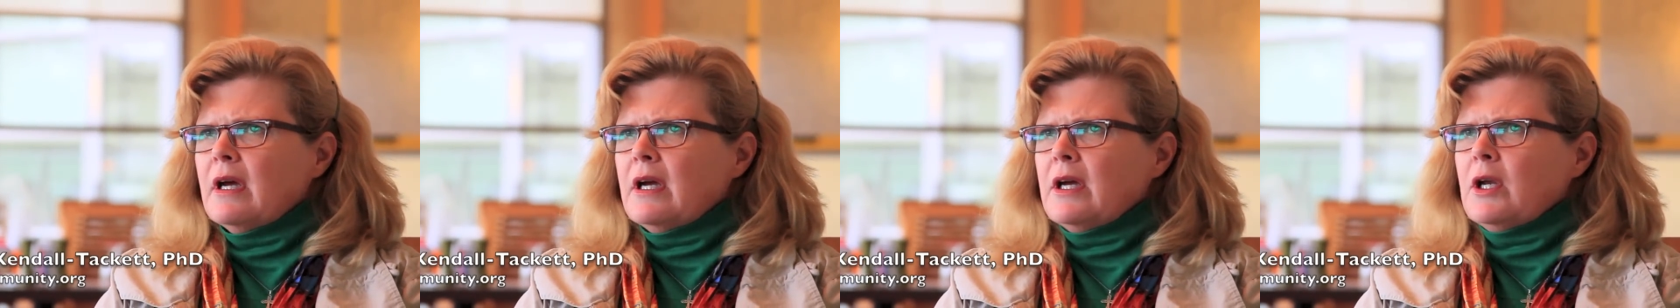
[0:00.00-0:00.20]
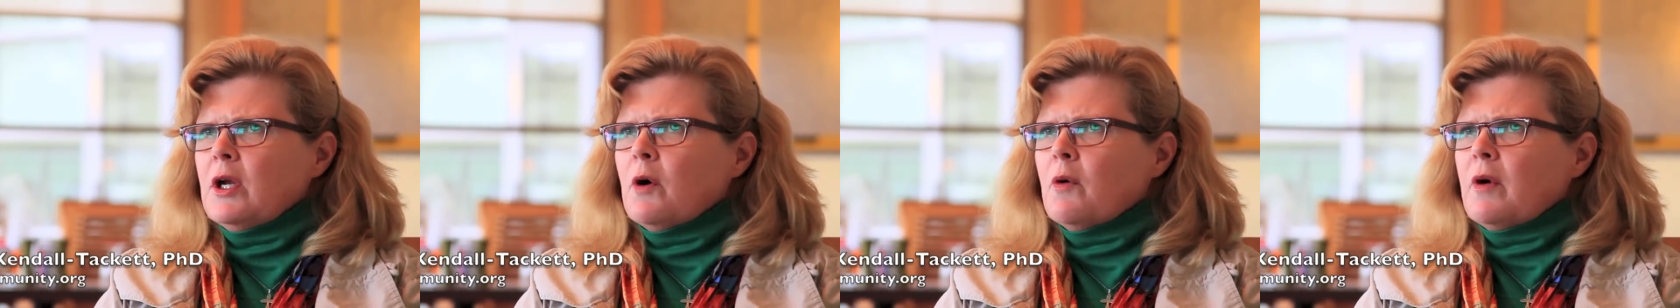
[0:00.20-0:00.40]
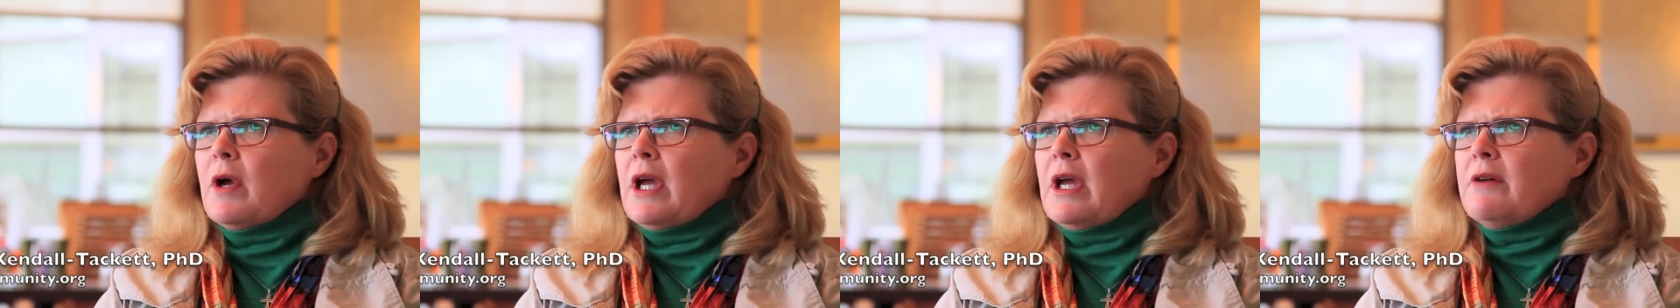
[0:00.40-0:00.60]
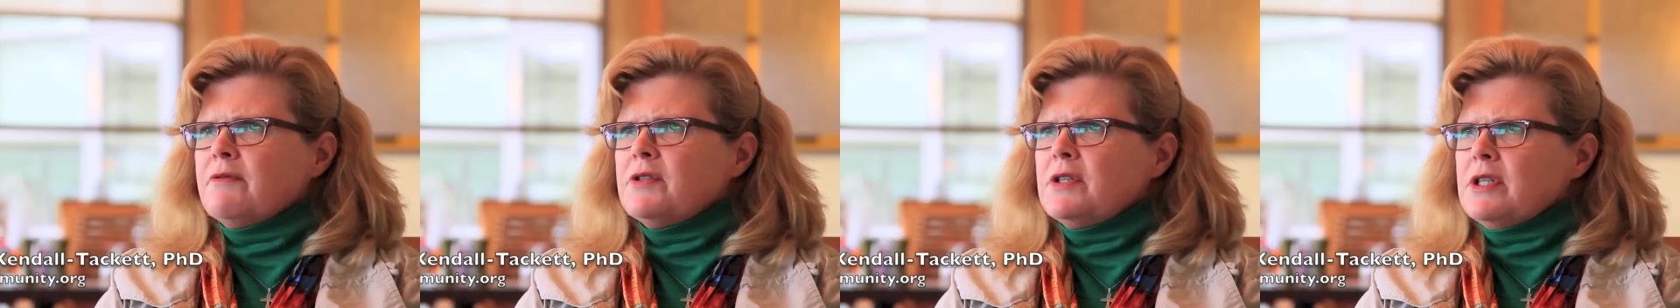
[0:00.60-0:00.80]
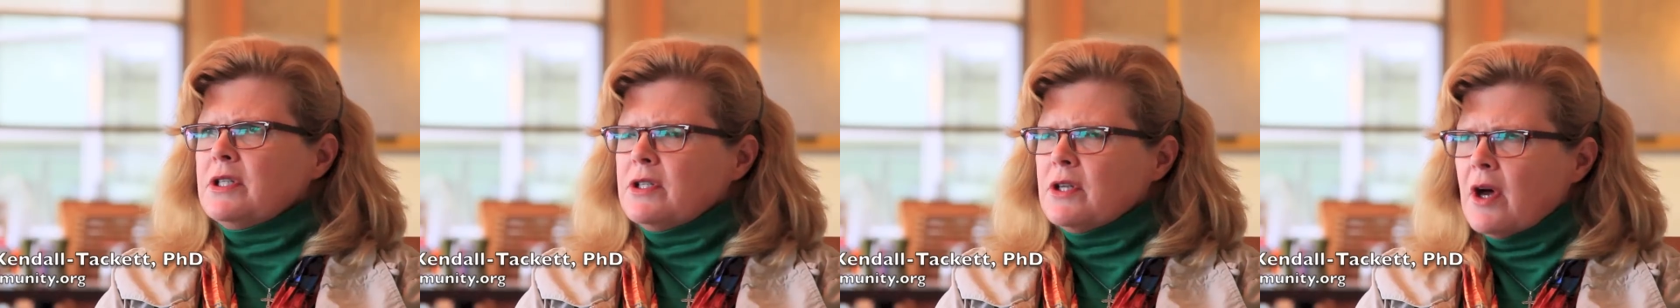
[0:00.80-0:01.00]
You know, if
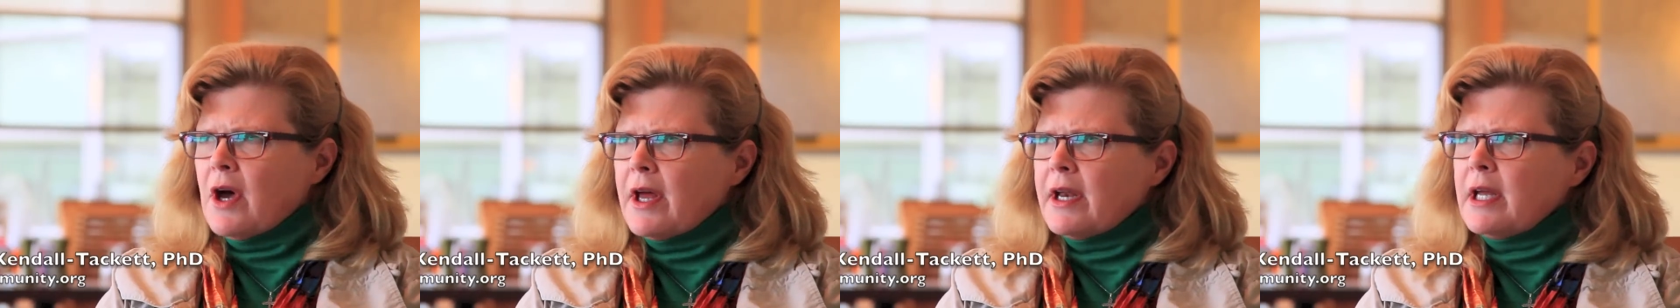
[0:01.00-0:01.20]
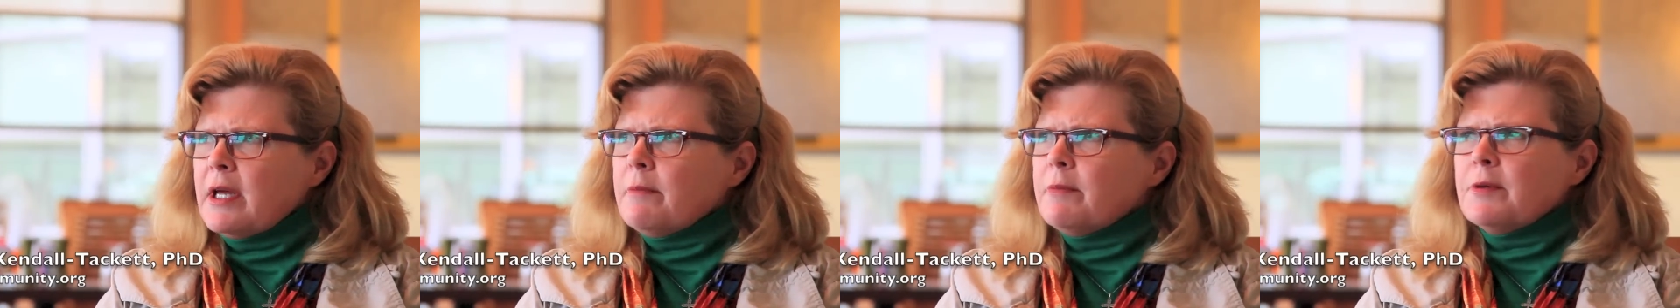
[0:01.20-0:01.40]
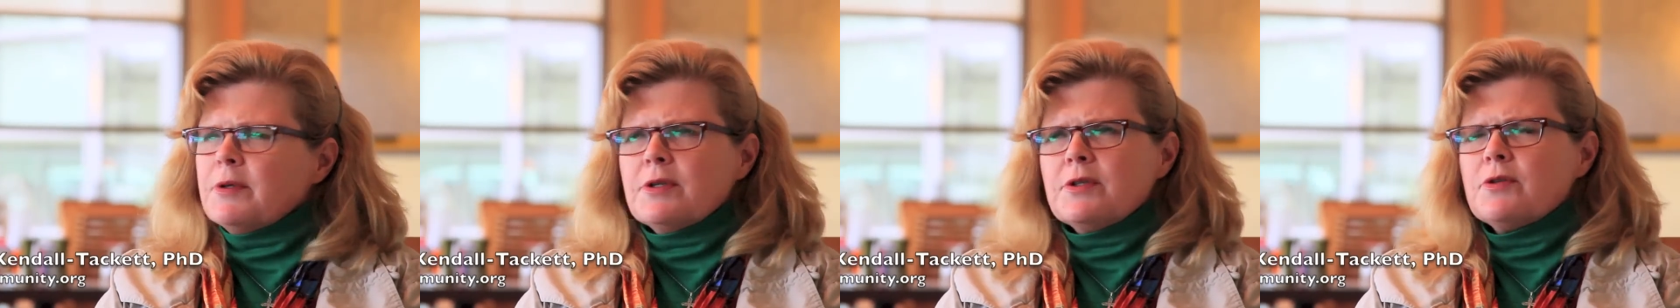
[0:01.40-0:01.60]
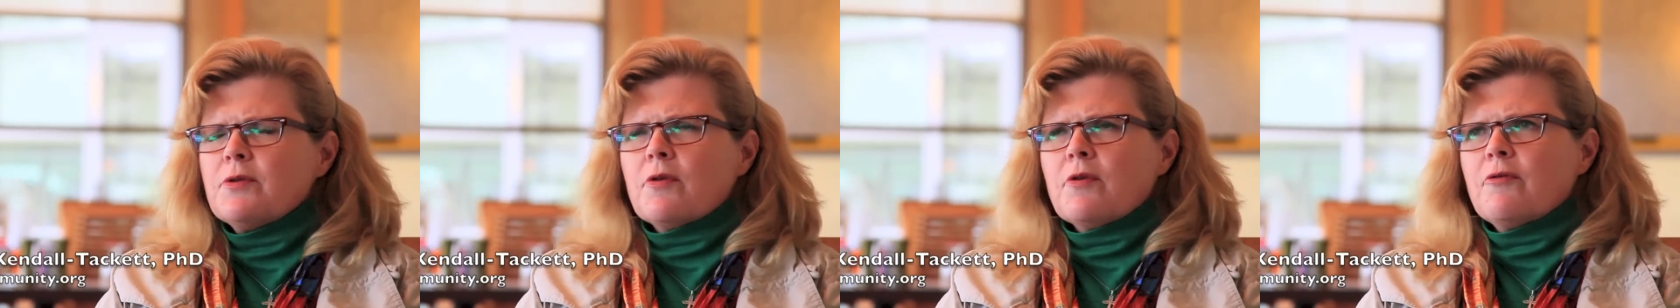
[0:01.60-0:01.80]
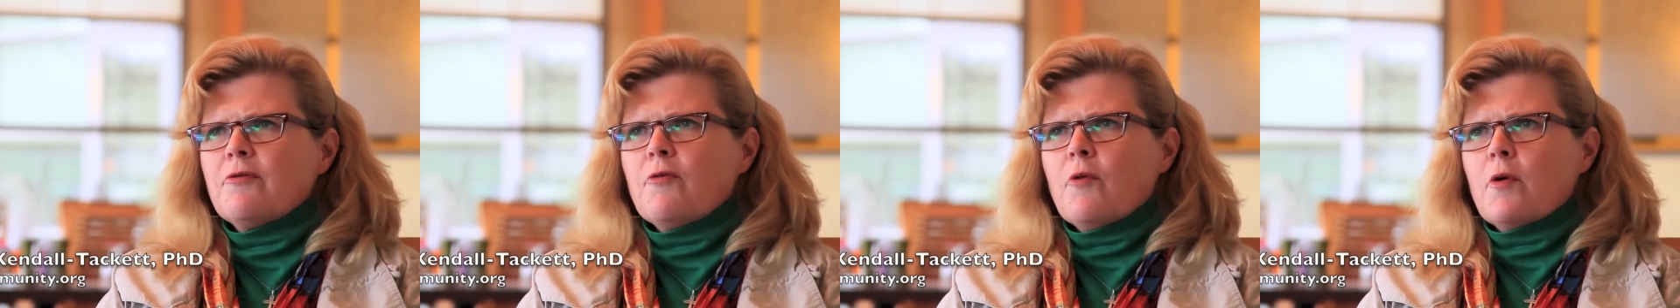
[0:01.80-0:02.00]
she's not able to sort
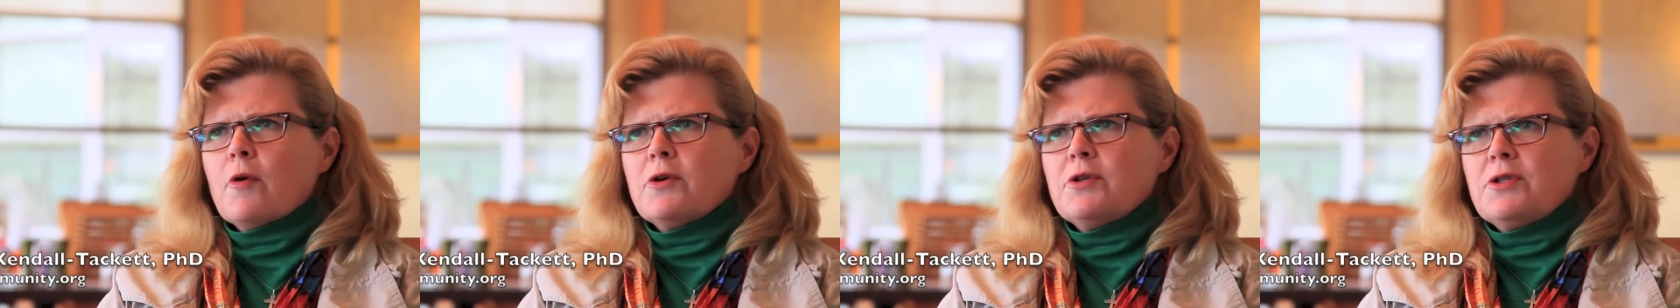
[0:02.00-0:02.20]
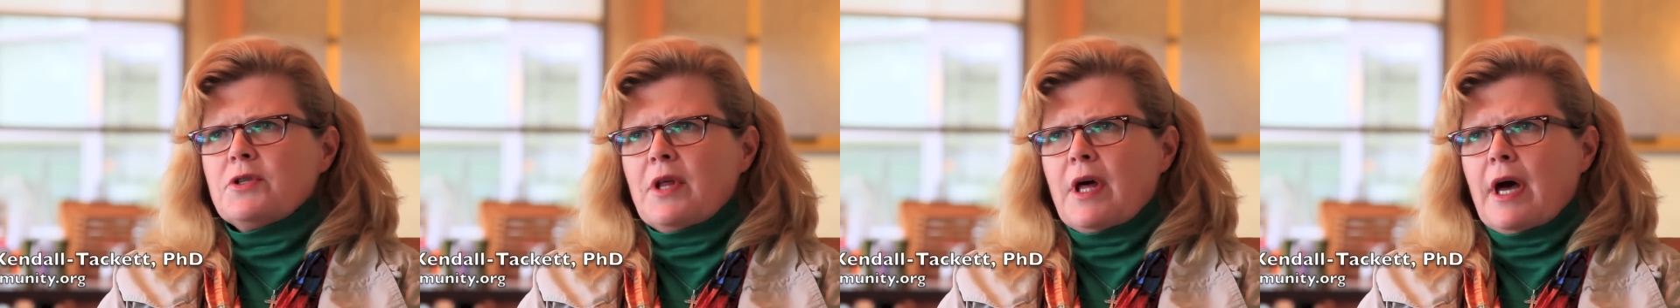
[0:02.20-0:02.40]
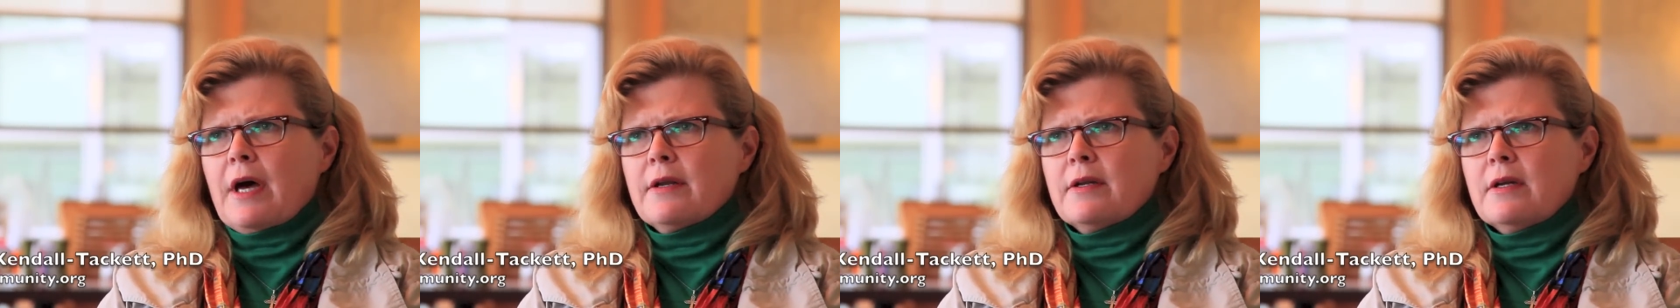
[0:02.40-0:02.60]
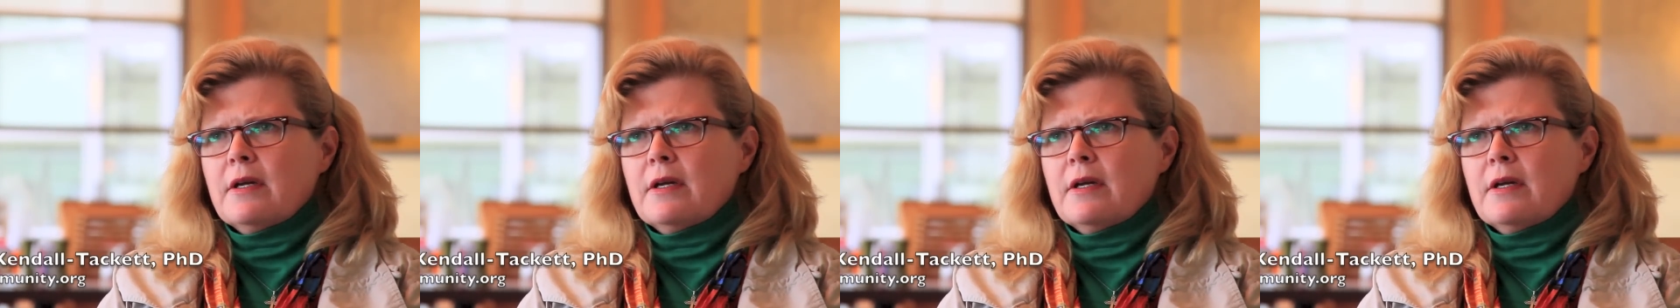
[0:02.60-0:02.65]
of forge that.